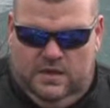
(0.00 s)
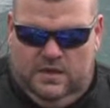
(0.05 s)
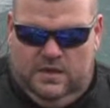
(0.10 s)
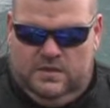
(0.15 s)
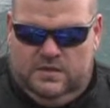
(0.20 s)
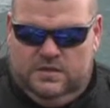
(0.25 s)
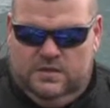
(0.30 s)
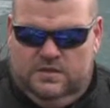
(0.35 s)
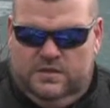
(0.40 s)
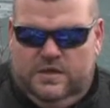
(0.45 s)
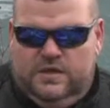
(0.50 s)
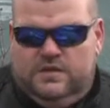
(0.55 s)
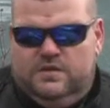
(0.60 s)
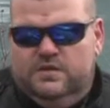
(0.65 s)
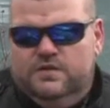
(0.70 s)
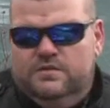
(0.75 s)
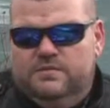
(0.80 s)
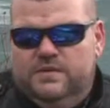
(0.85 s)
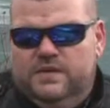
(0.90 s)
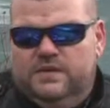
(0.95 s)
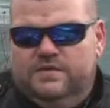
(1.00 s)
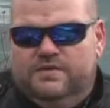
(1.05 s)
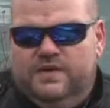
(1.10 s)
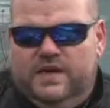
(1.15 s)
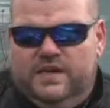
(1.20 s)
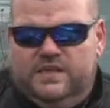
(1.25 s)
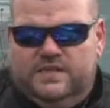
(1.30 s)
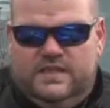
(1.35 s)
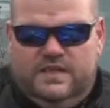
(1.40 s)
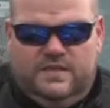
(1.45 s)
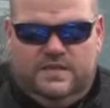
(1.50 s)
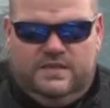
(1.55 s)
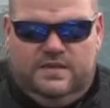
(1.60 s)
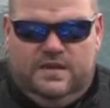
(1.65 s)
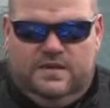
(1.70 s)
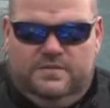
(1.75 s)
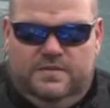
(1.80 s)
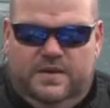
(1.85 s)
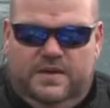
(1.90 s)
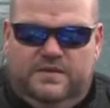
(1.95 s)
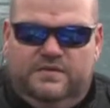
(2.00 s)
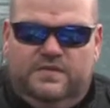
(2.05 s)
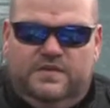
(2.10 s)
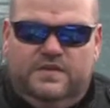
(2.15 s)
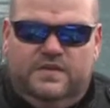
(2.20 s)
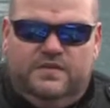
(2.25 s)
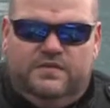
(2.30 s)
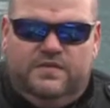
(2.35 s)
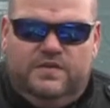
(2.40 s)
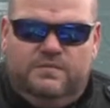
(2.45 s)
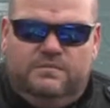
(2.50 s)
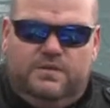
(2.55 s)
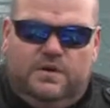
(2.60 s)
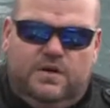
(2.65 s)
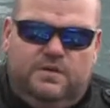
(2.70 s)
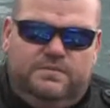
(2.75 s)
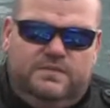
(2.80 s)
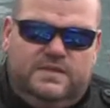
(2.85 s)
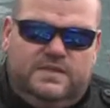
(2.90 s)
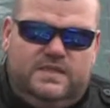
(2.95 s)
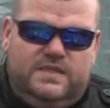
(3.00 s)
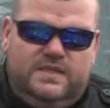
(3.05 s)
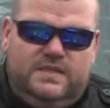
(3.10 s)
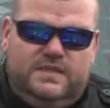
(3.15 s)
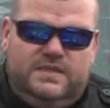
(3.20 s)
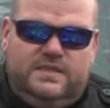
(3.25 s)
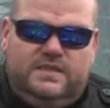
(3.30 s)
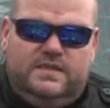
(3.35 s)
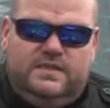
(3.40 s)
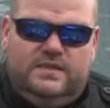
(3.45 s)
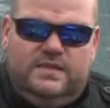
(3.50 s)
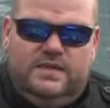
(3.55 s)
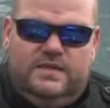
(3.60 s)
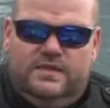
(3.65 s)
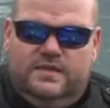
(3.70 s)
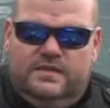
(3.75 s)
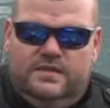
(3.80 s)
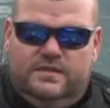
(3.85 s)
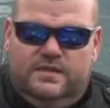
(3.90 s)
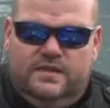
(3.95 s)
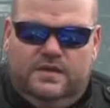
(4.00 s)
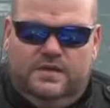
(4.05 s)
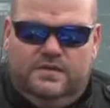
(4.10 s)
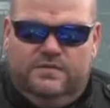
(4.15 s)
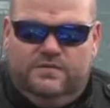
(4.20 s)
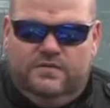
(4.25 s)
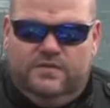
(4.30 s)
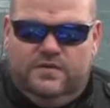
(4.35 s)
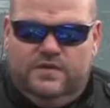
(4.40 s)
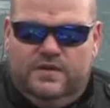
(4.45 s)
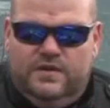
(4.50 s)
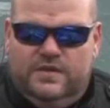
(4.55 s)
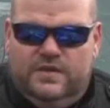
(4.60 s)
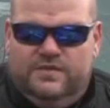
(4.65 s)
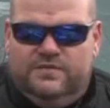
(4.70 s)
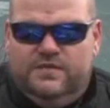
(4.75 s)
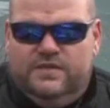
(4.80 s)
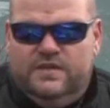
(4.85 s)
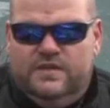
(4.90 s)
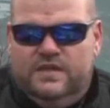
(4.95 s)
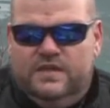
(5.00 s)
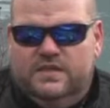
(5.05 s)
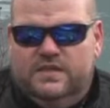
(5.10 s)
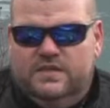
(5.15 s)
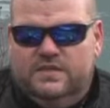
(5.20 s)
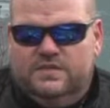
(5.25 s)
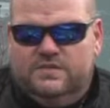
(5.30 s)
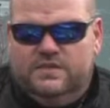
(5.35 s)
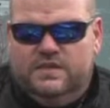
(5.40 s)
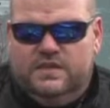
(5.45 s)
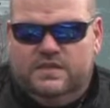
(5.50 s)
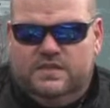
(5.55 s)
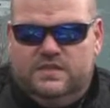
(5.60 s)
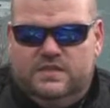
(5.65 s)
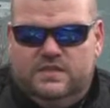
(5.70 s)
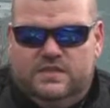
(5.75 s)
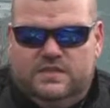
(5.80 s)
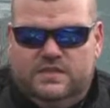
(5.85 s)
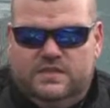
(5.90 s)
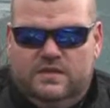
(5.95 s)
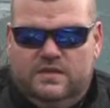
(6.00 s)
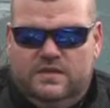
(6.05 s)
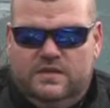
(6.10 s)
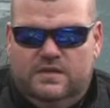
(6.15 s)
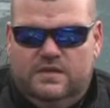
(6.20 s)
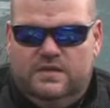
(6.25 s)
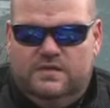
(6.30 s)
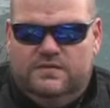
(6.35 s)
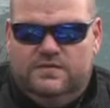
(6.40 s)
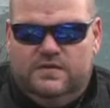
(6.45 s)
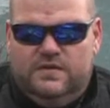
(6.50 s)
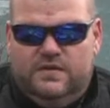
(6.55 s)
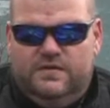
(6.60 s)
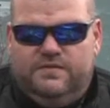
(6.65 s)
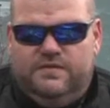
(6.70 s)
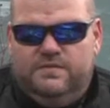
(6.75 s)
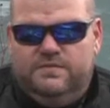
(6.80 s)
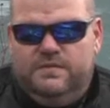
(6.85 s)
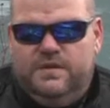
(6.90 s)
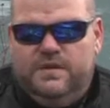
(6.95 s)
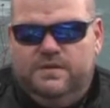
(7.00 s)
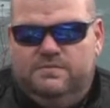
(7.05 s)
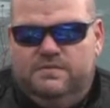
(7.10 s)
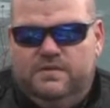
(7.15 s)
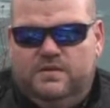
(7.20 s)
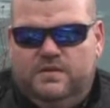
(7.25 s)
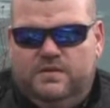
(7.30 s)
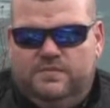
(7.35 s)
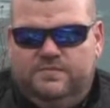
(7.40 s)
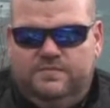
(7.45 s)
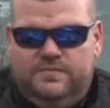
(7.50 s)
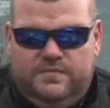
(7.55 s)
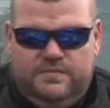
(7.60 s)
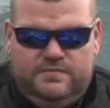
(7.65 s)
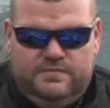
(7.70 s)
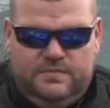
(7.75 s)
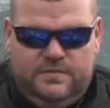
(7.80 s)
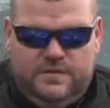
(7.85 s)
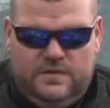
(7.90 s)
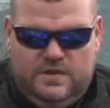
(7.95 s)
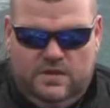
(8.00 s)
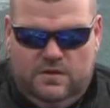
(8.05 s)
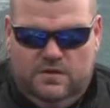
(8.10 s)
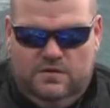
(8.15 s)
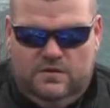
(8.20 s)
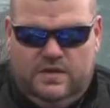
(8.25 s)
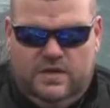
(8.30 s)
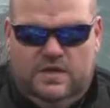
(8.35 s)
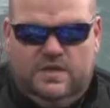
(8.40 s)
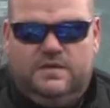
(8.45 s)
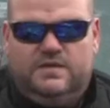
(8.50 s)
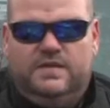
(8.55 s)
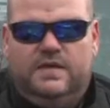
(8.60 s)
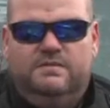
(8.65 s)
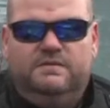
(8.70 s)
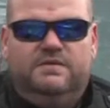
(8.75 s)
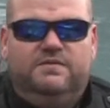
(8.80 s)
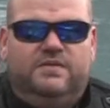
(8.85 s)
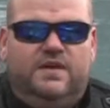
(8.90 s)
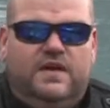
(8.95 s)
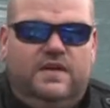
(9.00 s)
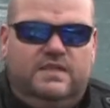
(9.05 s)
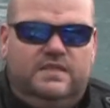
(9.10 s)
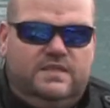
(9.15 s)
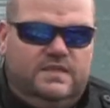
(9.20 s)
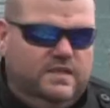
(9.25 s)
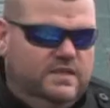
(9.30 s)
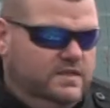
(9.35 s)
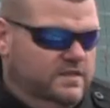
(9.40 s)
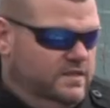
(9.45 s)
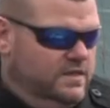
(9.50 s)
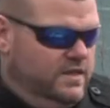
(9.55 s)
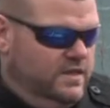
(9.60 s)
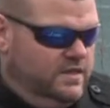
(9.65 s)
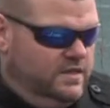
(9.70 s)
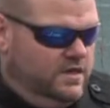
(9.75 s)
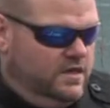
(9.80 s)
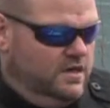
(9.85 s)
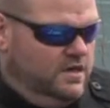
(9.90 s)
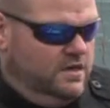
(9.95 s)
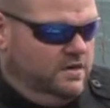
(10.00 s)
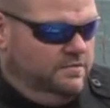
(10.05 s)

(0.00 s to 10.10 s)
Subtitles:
So they're durable devices, they're made for different purposes and for different industries and for different people. So there are some devices that are